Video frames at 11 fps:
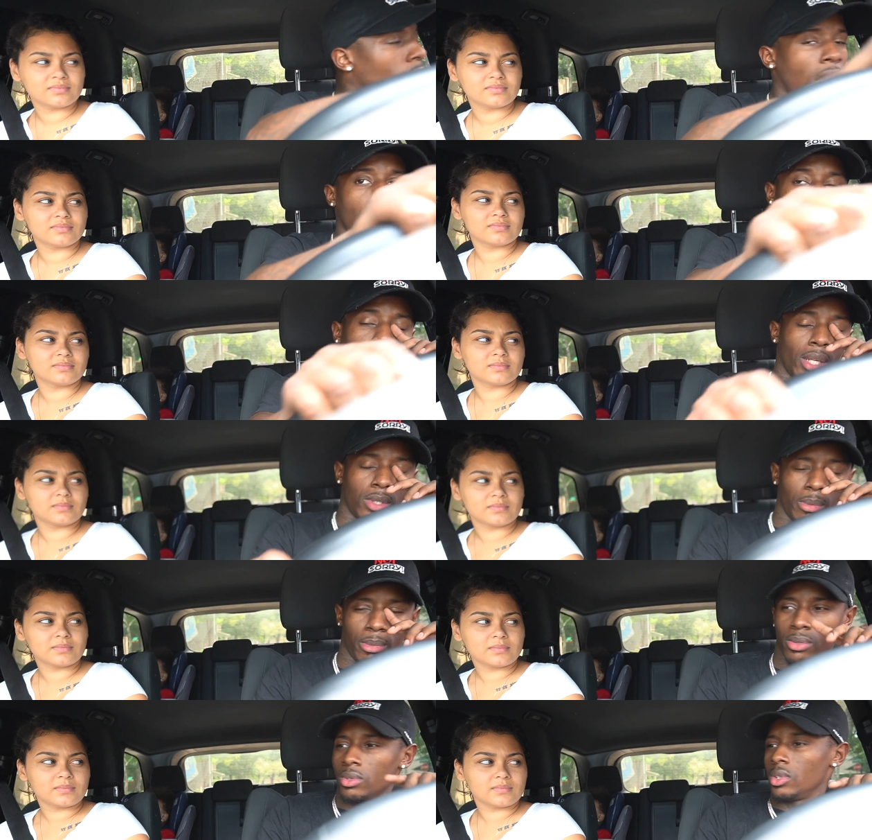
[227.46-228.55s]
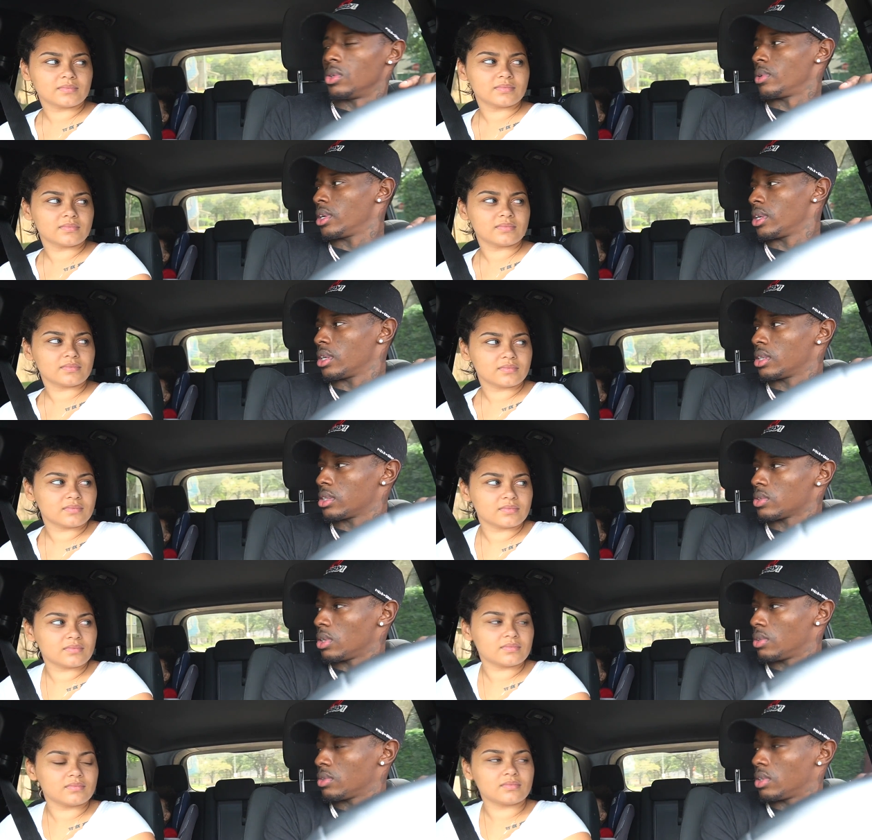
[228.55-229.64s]
Speaker 1: I don't look at you that much when you don't wear it, because
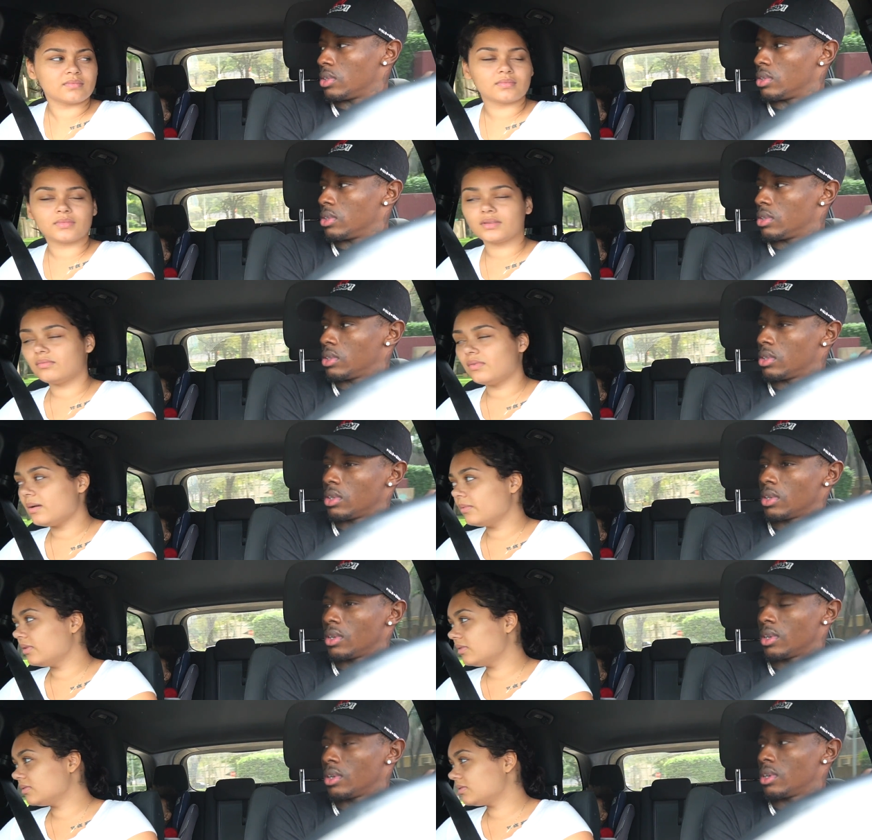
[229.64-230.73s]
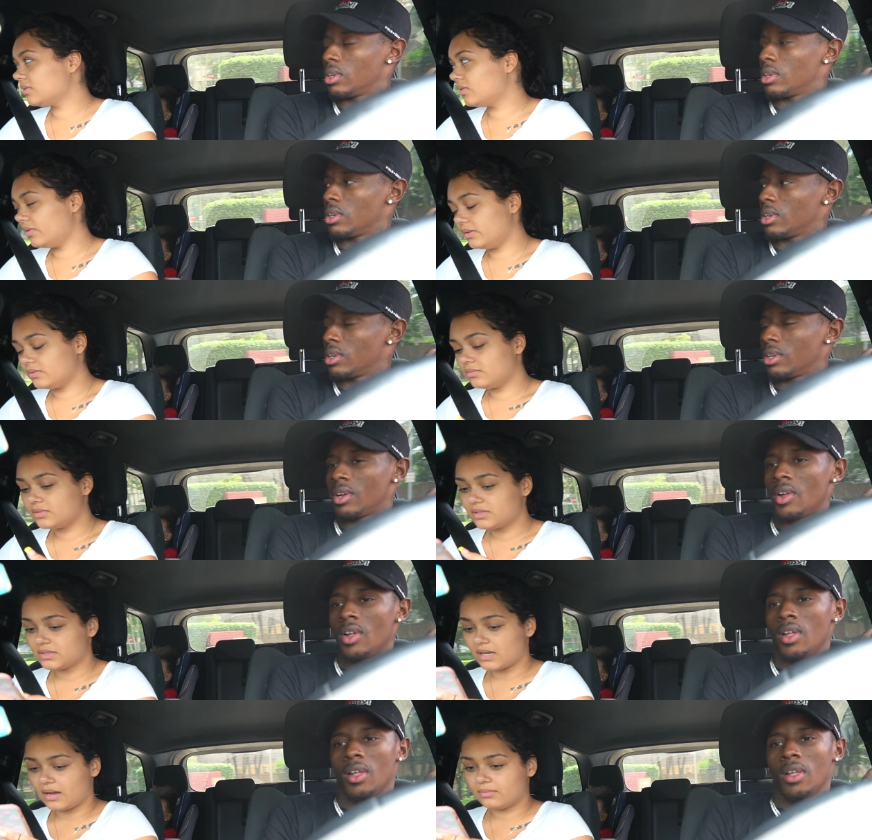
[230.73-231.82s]
I don't know.
Speaker 2: Robert, quit. Just
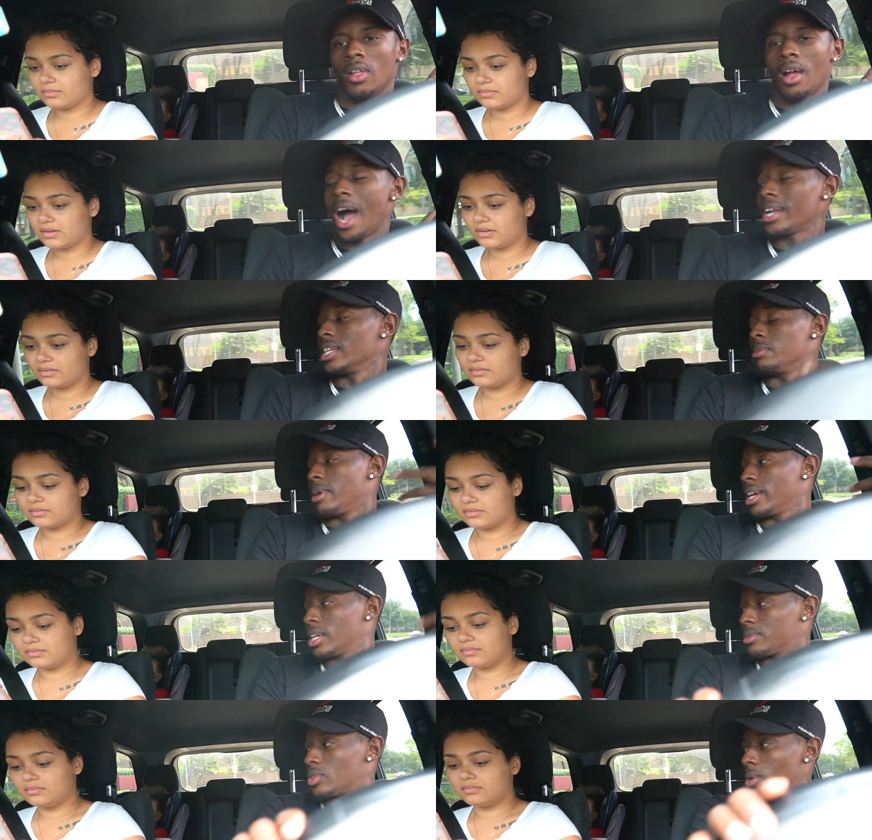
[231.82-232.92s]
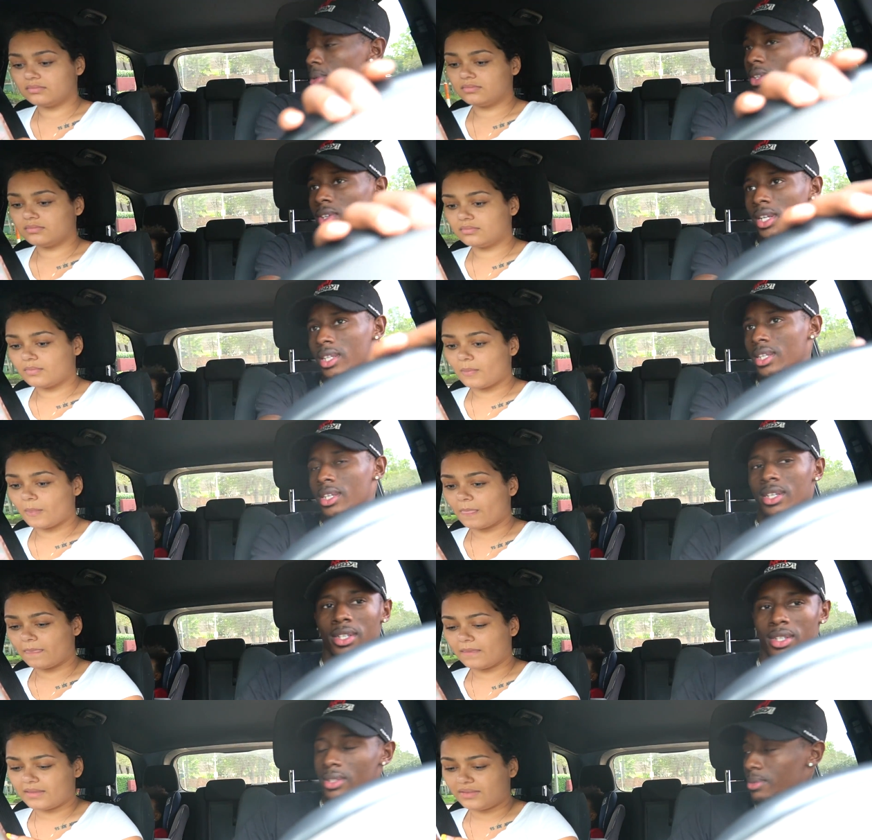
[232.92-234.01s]
stop.
Speaker 1: I need makeup, so I mean, you gotta think.
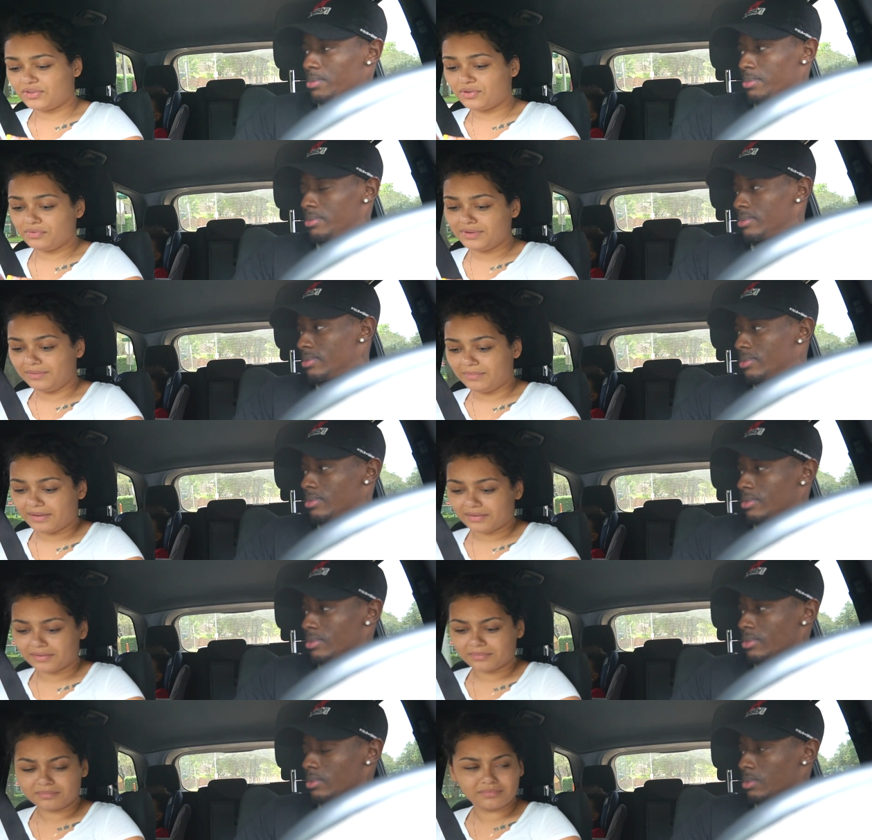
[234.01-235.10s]
Speaker 2: You need makeup.